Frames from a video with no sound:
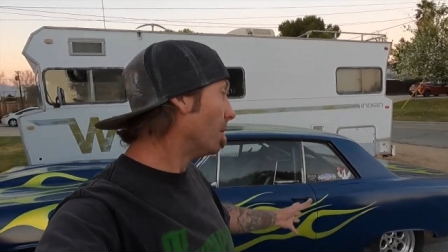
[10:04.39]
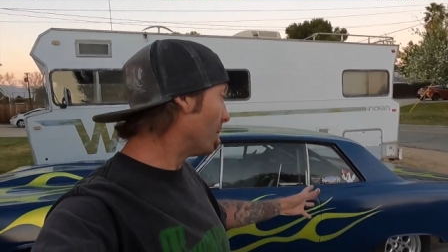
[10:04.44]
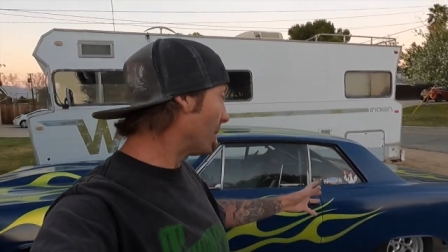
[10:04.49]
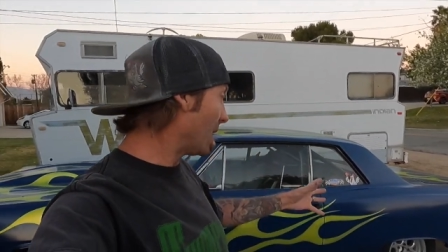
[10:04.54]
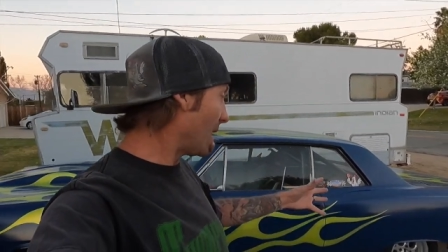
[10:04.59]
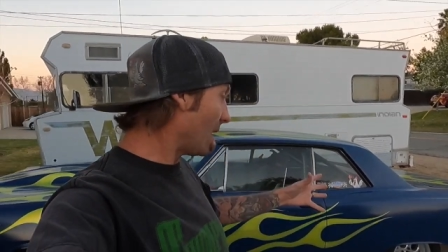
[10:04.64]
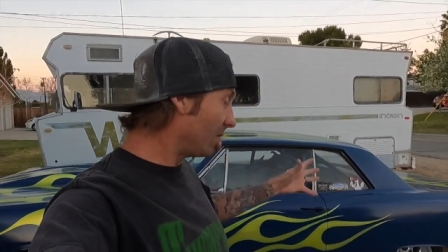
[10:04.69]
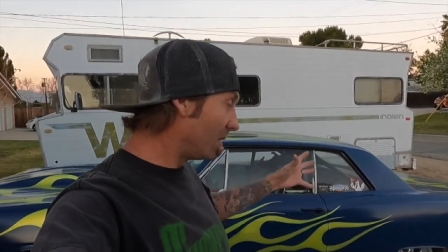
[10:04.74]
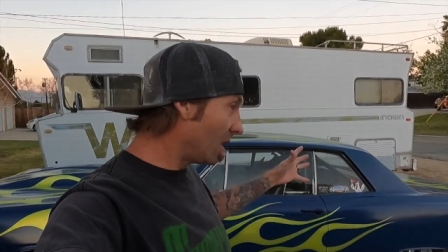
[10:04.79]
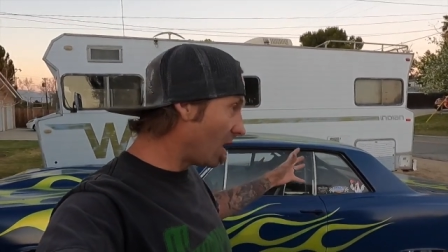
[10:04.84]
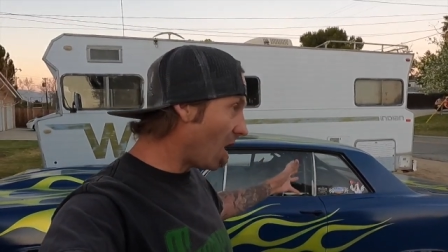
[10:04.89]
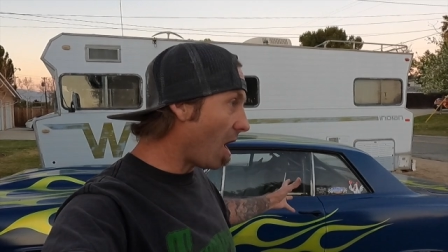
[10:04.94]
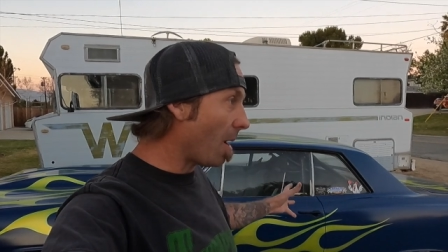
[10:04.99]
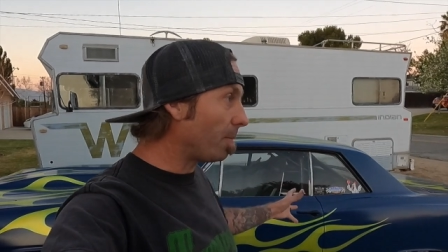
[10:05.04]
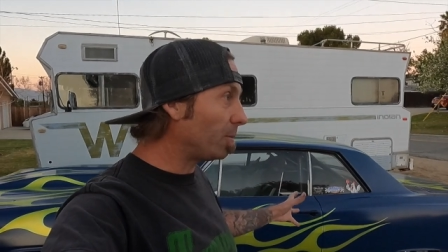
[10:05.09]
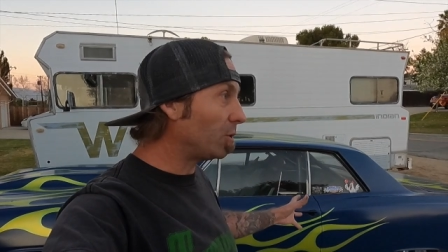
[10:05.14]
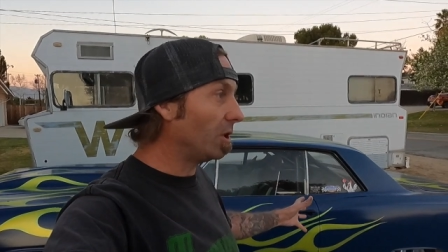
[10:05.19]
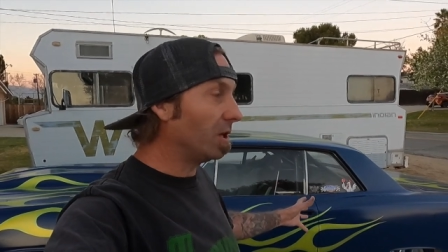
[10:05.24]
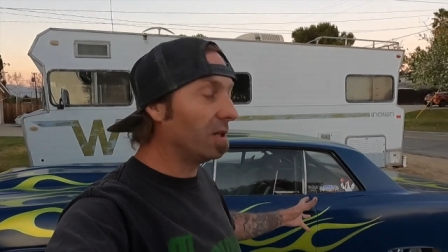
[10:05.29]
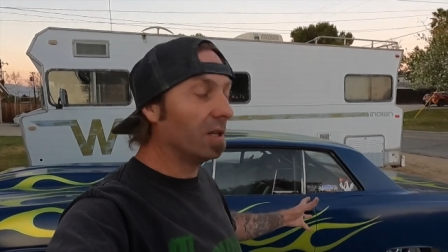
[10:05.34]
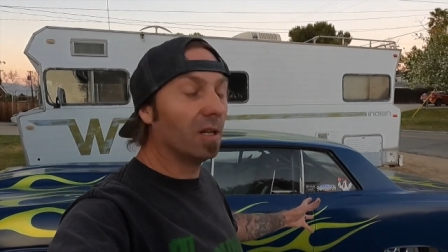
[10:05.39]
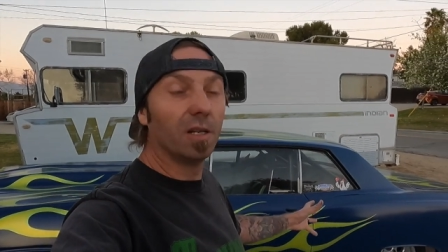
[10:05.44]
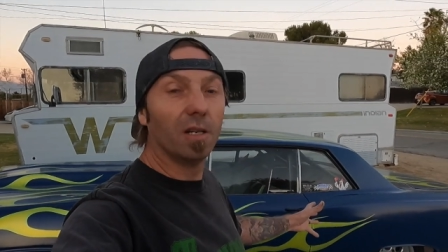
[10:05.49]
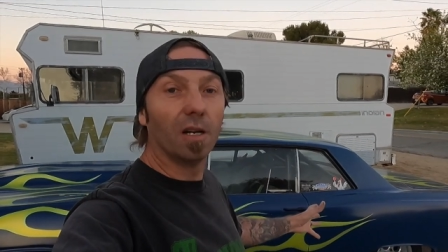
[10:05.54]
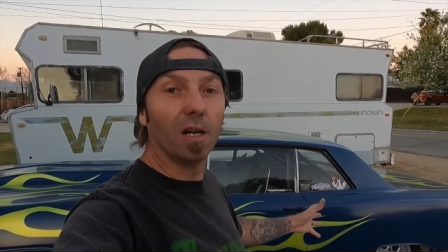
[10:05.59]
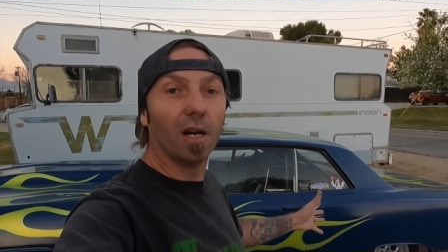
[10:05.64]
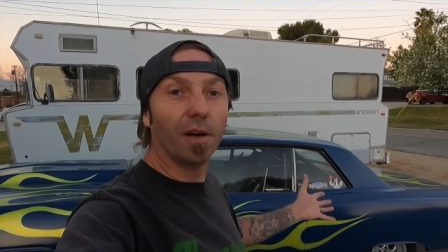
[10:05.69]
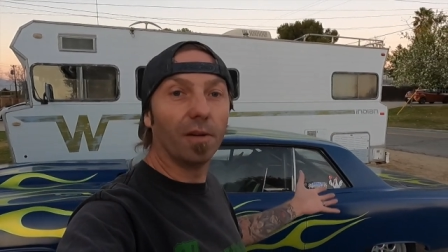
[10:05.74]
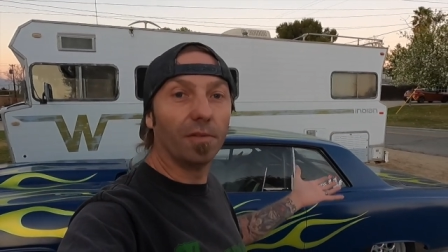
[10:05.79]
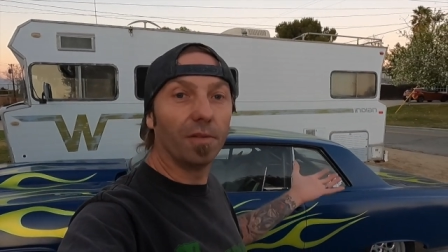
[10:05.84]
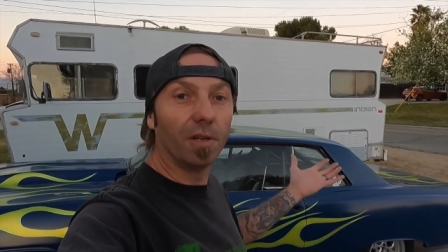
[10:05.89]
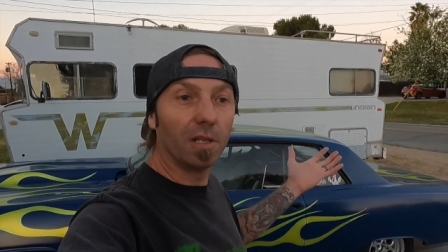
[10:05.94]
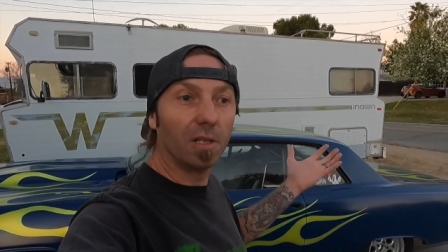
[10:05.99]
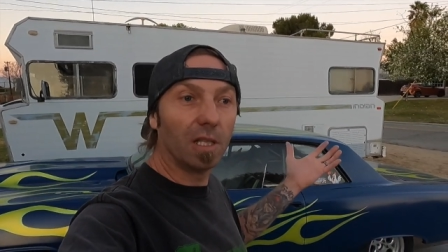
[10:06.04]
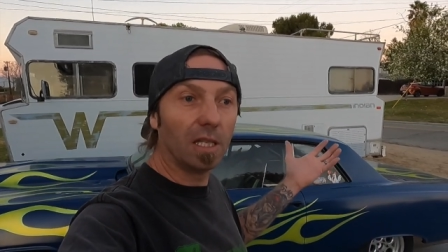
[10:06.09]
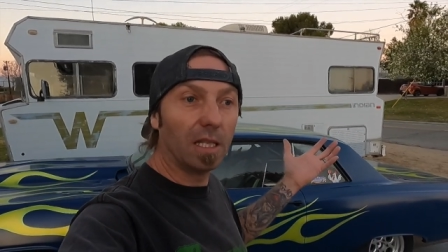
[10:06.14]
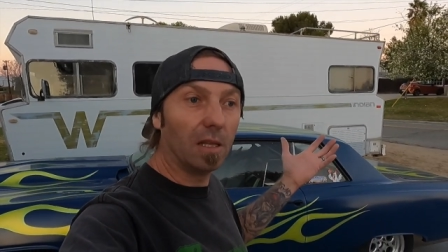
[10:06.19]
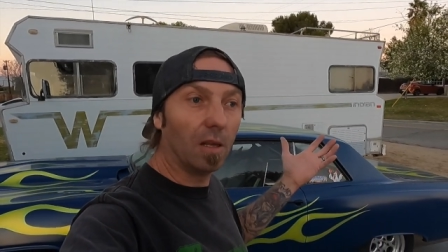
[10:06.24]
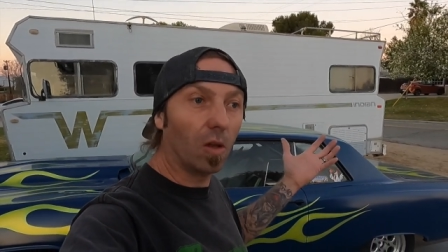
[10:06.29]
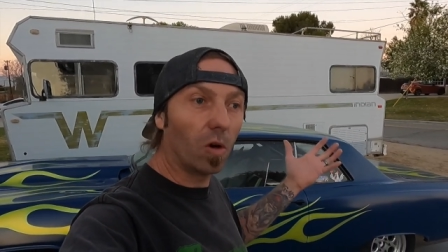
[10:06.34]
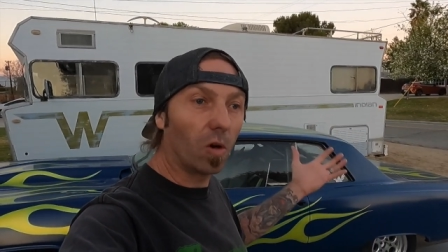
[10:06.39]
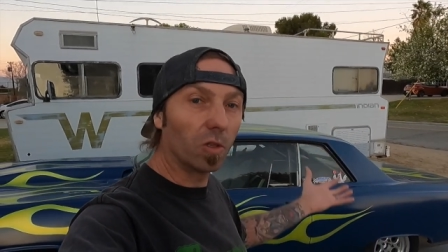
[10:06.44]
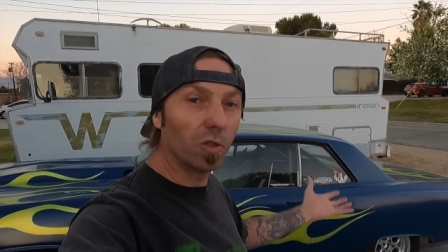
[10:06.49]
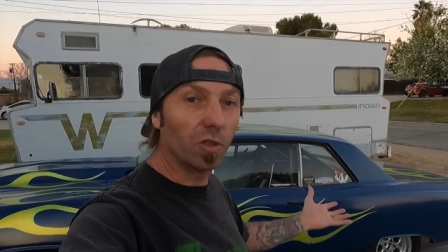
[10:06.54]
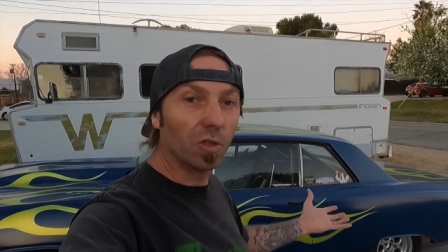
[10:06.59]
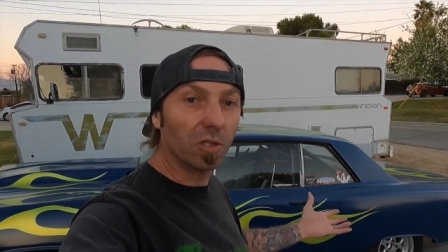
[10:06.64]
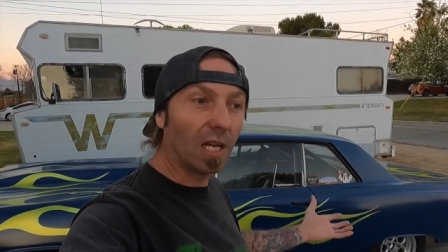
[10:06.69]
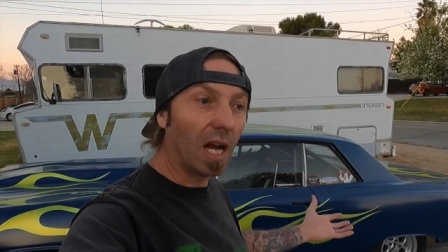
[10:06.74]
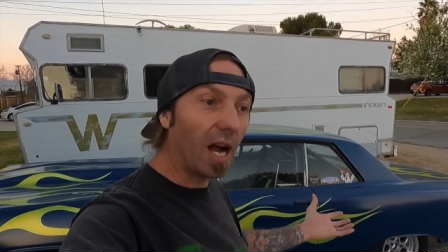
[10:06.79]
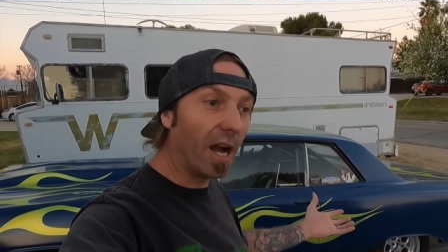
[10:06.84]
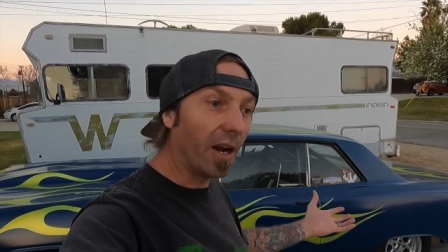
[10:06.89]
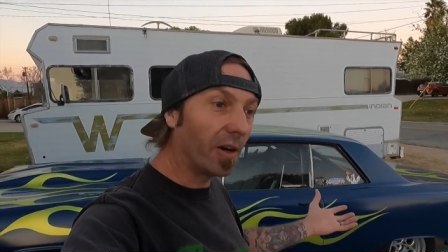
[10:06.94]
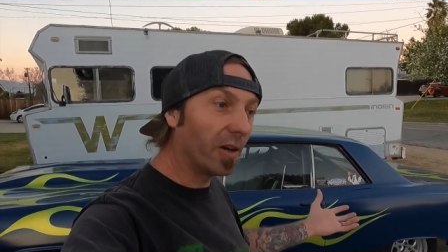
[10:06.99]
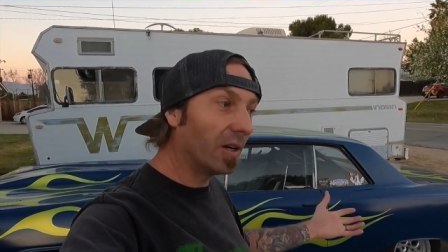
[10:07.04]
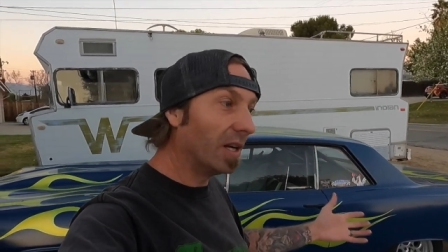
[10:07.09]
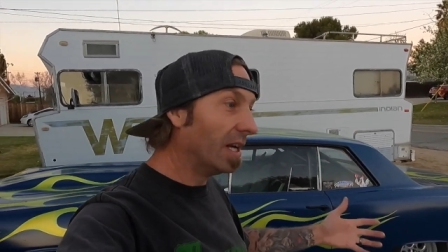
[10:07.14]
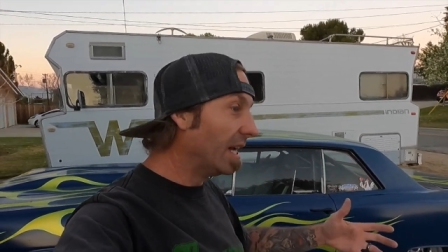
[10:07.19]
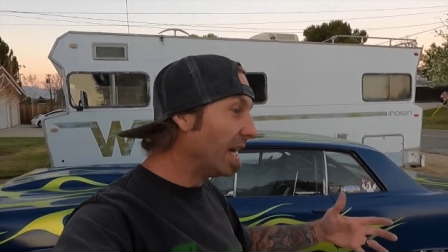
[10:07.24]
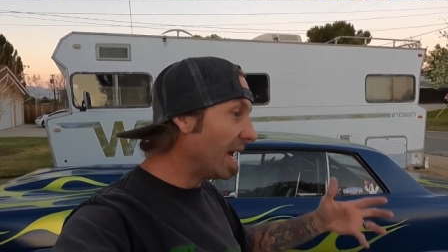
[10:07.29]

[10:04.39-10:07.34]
but I have the option of the larger tire.